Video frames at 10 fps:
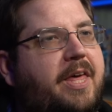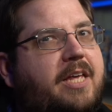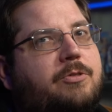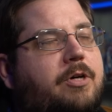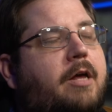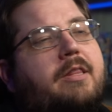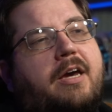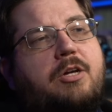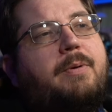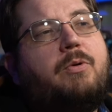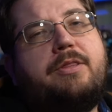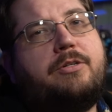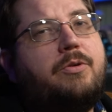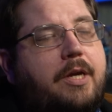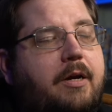that's, that could be what they're
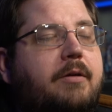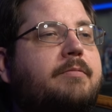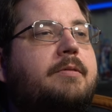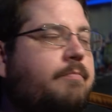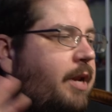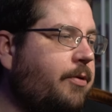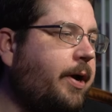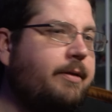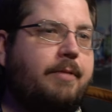doing here. But anyway,